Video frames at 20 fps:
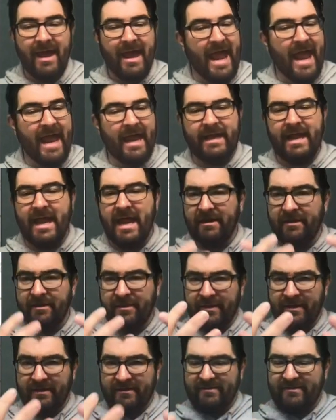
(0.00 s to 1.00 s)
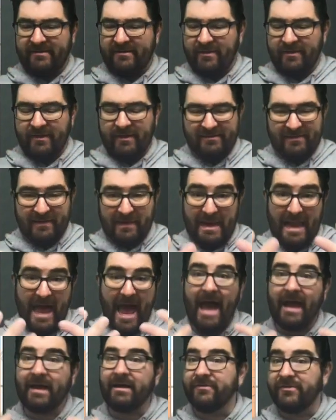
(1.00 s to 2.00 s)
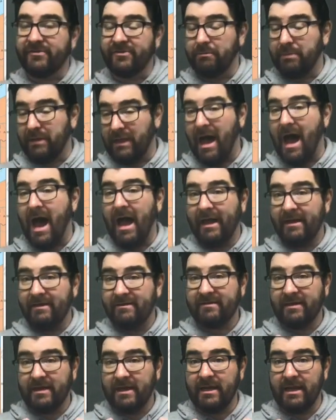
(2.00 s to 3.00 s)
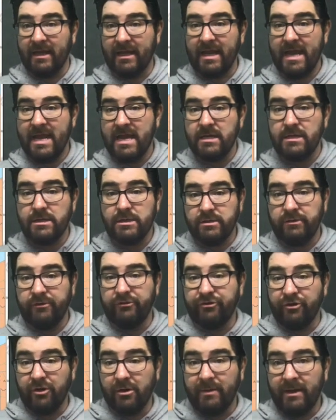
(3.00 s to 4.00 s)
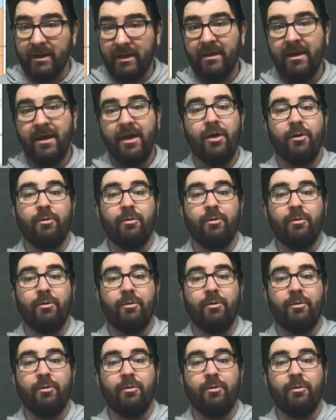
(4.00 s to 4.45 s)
And this lack of supplies getting into Germany